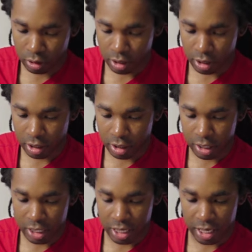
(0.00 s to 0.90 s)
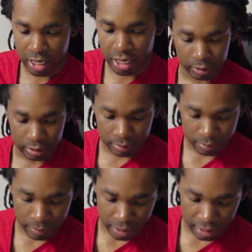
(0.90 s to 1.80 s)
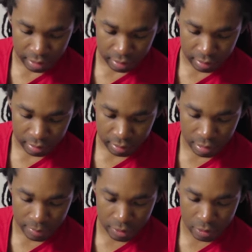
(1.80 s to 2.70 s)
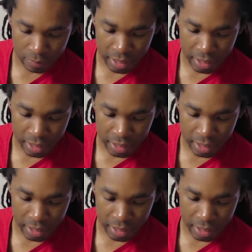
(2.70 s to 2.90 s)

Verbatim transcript: Oh yeah, man. Come on,